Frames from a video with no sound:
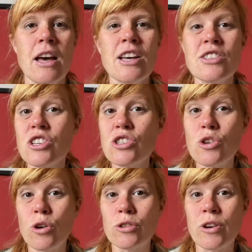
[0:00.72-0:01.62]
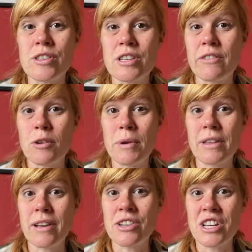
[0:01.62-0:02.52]
Does your dog suffer with
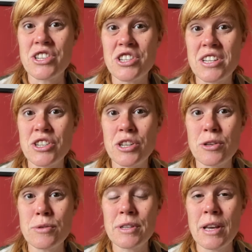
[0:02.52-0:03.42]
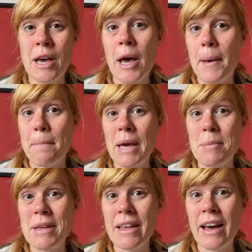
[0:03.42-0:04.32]
digestion issues?
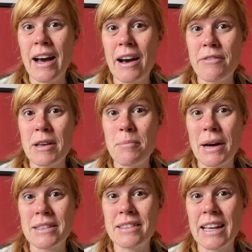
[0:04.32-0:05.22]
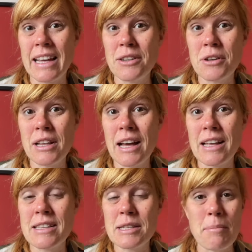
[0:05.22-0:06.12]
Maybe they have impacted anal
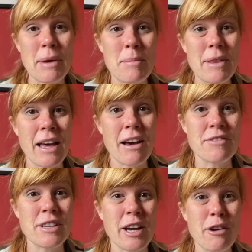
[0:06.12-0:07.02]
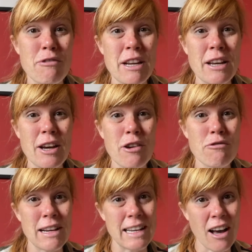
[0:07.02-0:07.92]
glands, maybe they have diarrhea,
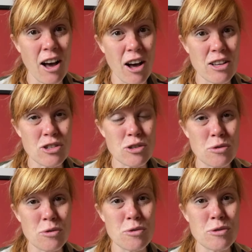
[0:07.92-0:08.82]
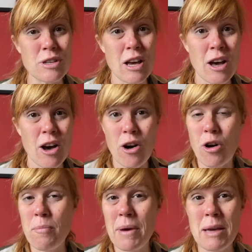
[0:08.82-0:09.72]
really hard stools, or
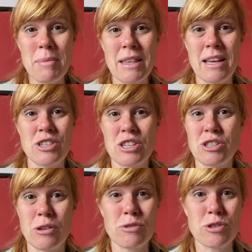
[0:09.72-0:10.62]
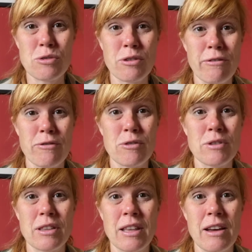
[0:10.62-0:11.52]
maybe they just don't suit the food
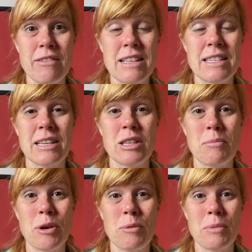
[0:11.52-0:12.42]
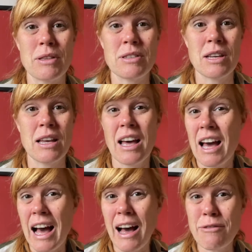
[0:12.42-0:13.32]
that they're eating at the moment.
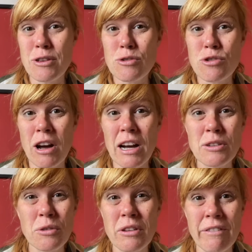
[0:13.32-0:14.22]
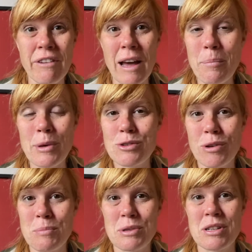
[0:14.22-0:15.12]
Have you tried all the vet
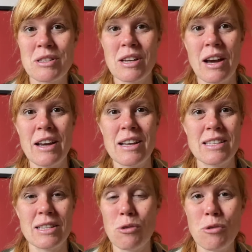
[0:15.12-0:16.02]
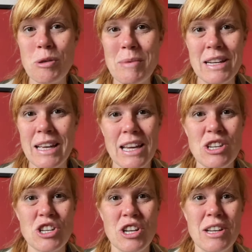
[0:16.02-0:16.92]
prescription diets and all the
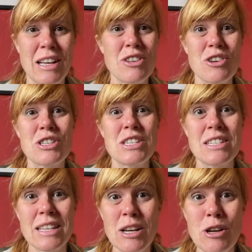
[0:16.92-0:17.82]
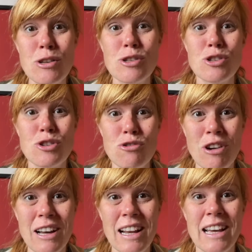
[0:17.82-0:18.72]
medication and you're still
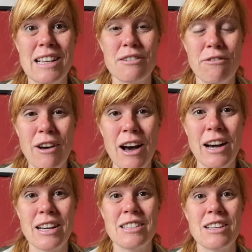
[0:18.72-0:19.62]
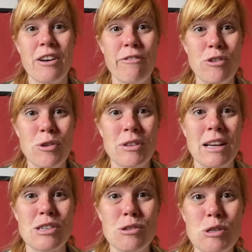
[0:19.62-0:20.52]
struggling to find a food that's
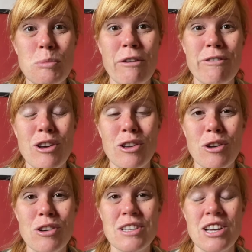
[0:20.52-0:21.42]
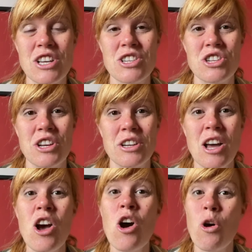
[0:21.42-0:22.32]
suitable for your dog's digestion?
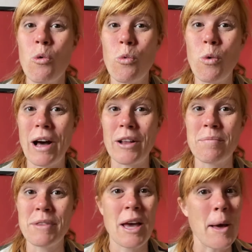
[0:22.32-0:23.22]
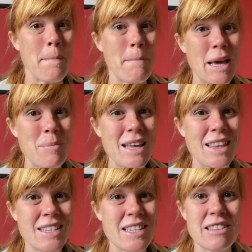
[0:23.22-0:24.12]
Well, maybe
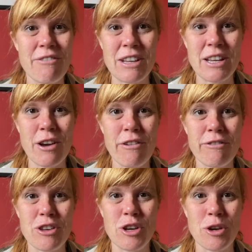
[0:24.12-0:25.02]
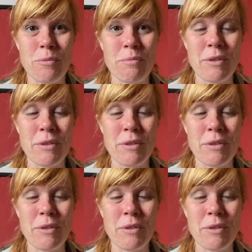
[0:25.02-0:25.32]
this is the video for you.